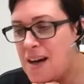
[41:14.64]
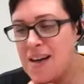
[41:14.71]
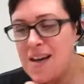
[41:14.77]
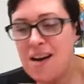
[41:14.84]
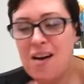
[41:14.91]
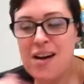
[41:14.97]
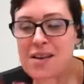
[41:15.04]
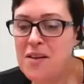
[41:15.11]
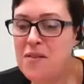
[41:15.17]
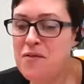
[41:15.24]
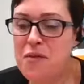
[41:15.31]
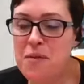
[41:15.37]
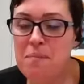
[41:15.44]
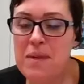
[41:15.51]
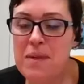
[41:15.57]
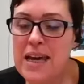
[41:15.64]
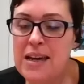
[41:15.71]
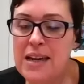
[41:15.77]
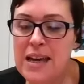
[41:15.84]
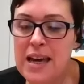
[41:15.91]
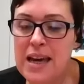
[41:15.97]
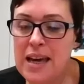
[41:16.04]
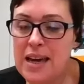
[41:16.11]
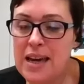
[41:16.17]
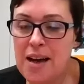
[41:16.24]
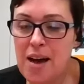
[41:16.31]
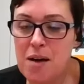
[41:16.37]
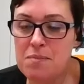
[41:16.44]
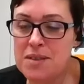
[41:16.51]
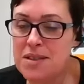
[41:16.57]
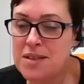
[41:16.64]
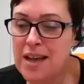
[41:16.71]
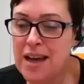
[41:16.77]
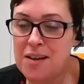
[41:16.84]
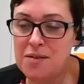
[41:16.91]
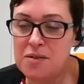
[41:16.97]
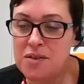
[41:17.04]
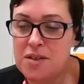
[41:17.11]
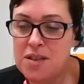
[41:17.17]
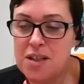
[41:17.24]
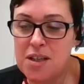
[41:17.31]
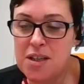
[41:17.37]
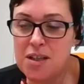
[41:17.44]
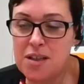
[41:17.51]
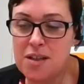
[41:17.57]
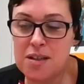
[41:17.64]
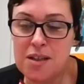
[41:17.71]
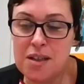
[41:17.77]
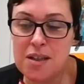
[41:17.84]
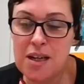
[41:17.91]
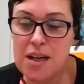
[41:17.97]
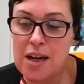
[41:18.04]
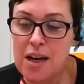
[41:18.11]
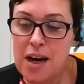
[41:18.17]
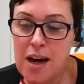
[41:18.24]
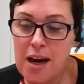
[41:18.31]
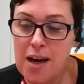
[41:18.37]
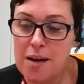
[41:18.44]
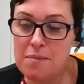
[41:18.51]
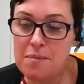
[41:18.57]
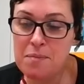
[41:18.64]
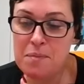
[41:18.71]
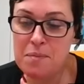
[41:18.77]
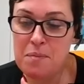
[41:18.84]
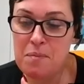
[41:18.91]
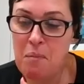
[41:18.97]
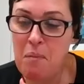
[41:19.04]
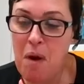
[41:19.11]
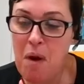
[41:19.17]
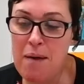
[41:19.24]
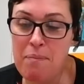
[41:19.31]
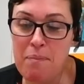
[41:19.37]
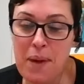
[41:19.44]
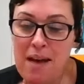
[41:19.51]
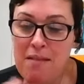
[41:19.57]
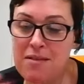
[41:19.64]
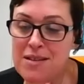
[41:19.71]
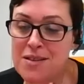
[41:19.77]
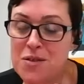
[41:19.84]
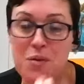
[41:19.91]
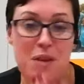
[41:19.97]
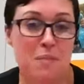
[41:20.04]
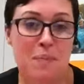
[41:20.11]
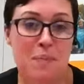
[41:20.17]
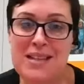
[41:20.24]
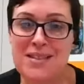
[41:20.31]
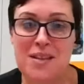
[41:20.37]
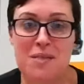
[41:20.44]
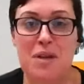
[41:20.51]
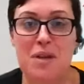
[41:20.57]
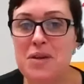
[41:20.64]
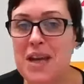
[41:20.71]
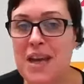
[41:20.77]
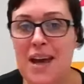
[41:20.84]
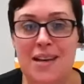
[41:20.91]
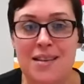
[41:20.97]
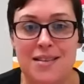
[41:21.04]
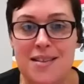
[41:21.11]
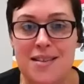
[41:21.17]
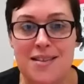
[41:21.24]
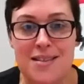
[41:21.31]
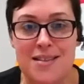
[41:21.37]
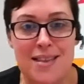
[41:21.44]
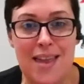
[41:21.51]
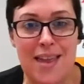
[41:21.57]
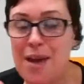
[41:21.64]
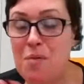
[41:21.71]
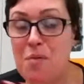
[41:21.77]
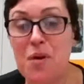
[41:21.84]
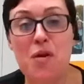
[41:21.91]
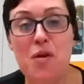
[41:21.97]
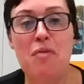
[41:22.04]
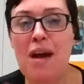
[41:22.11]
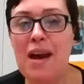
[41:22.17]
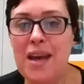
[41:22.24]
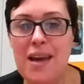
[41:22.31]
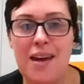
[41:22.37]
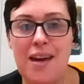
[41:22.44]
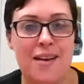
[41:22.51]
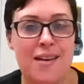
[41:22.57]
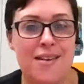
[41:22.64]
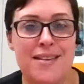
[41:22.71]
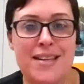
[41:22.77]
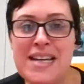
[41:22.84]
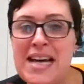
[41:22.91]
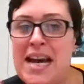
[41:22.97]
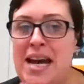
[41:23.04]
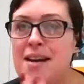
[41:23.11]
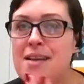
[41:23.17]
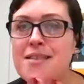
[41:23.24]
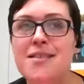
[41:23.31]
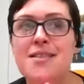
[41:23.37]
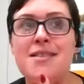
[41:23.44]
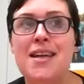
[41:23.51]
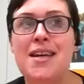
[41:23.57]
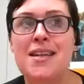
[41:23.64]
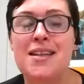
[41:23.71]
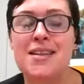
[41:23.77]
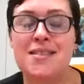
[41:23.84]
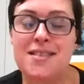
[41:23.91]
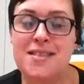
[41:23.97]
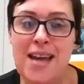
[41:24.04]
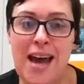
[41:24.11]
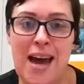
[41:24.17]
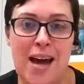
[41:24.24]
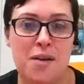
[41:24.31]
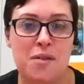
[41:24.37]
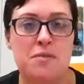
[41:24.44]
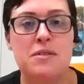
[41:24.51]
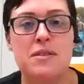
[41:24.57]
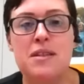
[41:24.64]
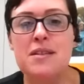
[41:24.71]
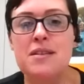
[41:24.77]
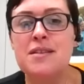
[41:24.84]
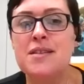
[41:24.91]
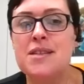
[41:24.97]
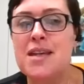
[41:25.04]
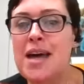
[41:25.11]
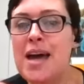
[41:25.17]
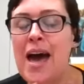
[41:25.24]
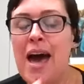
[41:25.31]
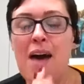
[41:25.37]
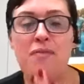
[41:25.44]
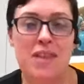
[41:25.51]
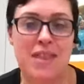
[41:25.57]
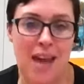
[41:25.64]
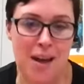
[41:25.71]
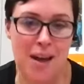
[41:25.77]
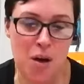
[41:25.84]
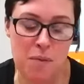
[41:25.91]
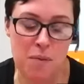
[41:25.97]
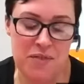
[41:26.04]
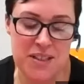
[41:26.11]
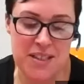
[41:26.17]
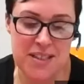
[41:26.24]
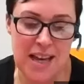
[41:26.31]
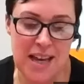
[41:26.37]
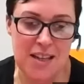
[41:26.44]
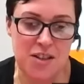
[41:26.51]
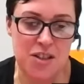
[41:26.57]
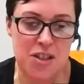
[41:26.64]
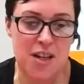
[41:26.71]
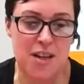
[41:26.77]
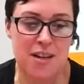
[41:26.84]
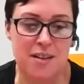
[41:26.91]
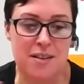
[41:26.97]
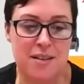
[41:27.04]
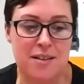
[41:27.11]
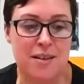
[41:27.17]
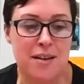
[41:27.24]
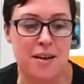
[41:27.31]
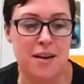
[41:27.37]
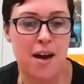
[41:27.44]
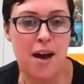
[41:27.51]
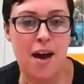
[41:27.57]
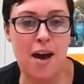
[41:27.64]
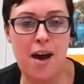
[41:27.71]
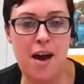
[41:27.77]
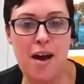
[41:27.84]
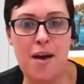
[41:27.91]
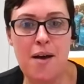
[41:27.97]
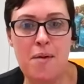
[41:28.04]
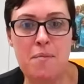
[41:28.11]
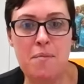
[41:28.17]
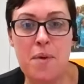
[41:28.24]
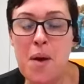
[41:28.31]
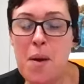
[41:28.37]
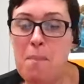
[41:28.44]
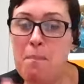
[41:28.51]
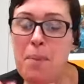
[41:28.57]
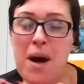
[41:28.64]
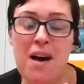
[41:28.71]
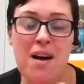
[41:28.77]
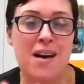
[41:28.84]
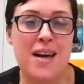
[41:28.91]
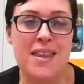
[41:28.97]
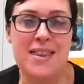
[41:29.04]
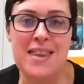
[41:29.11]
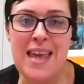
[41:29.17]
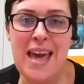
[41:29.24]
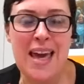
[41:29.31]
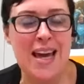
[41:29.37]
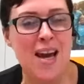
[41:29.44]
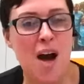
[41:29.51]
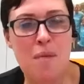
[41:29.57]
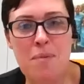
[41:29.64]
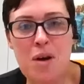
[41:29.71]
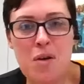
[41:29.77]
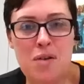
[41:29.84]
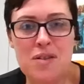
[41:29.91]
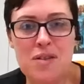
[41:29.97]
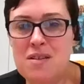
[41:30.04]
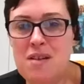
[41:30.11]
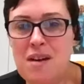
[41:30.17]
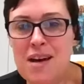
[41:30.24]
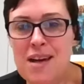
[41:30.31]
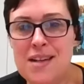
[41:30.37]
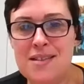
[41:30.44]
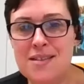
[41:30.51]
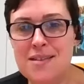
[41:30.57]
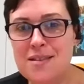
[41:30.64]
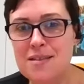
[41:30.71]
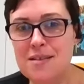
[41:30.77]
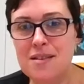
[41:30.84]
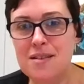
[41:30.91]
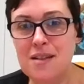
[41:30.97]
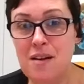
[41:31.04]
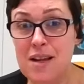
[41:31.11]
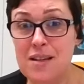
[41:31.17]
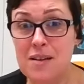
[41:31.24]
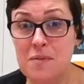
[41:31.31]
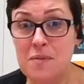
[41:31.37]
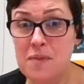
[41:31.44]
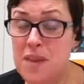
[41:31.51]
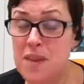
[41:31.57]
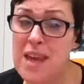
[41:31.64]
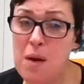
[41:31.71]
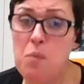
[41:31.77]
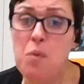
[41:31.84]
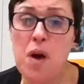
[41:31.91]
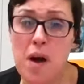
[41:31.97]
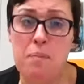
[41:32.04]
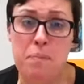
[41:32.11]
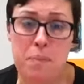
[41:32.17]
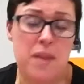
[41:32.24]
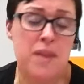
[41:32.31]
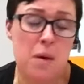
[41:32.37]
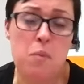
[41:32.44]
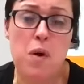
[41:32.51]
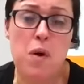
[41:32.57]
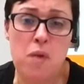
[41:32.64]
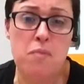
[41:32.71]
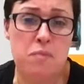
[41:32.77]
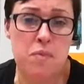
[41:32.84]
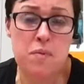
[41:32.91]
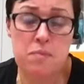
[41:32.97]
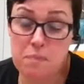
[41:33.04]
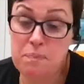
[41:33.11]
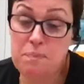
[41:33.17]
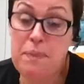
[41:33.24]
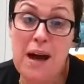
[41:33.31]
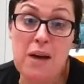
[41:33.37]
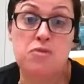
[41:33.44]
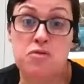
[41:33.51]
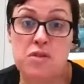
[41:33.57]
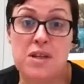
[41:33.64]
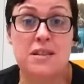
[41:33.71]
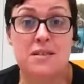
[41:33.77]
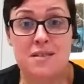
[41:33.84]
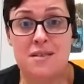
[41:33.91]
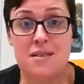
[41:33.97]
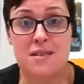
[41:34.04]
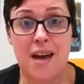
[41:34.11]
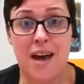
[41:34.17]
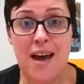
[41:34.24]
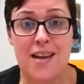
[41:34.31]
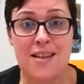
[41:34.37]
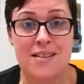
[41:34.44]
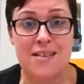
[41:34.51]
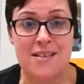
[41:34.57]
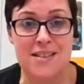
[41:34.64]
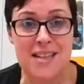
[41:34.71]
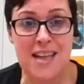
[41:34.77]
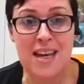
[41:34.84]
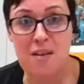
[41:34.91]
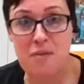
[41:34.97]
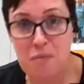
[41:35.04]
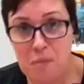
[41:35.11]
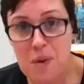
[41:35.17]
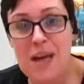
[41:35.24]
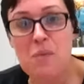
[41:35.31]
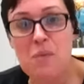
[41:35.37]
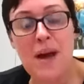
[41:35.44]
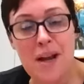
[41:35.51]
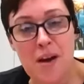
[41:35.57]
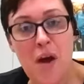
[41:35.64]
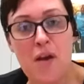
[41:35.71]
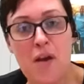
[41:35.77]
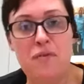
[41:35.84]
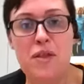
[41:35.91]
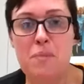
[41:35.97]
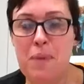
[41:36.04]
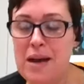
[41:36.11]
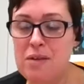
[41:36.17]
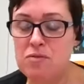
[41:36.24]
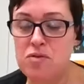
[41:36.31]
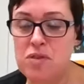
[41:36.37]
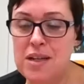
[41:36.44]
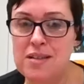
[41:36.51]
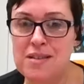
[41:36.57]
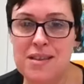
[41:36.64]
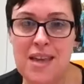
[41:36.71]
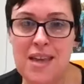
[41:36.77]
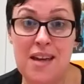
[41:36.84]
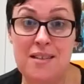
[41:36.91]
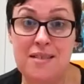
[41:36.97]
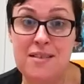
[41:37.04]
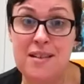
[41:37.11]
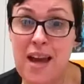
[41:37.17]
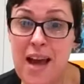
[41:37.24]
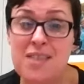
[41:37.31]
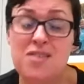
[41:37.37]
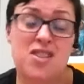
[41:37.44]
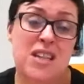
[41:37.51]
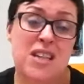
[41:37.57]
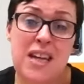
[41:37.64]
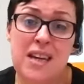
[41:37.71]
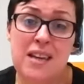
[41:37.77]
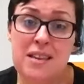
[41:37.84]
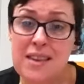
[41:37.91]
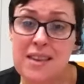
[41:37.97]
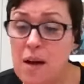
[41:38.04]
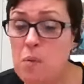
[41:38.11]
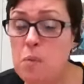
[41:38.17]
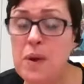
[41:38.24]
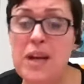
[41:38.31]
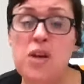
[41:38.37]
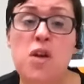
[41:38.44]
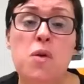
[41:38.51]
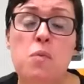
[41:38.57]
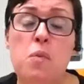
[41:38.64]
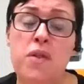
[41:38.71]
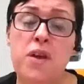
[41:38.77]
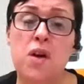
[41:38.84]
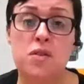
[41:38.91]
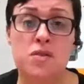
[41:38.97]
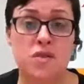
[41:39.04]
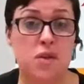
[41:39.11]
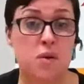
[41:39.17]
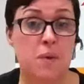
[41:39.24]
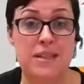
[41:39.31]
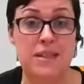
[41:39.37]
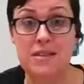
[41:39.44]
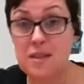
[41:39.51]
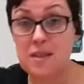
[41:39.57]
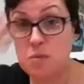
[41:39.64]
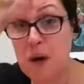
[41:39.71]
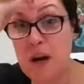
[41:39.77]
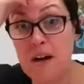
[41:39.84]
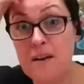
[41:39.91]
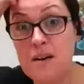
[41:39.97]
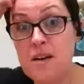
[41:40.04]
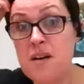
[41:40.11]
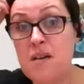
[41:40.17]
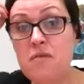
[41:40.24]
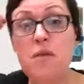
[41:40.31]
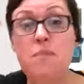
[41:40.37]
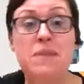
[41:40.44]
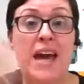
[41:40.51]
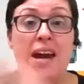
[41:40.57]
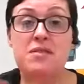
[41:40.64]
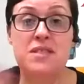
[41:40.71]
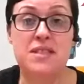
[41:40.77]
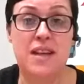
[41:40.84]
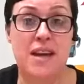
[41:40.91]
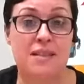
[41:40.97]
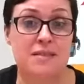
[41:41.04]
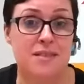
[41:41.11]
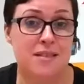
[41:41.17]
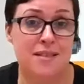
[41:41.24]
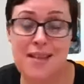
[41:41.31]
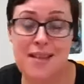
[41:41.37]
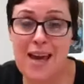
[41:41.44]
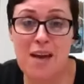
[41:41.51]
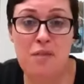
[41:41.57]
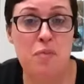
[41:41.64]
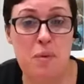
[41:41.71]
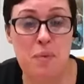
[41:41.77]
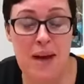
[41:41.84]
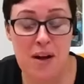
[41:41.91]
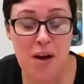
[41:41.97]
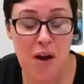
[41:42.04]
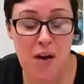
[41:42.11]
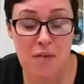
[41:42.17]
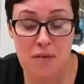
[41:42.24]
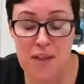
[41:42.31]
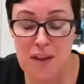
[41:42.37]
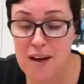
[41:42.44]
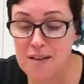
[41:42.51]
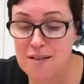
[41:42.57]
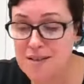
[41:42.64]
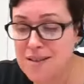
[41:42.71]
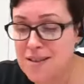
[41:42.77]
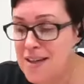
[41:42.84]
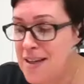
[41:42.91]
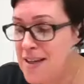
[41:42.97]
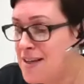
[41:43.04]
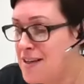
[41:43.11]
For me, it comes down to my parents were the best communicators. They were great at sitting us down and having that conversation, but it come alongside kind of there were boundaries. And if we went over the boundaries, then actually that we knew what the consequences were from the outset, that if we went over those.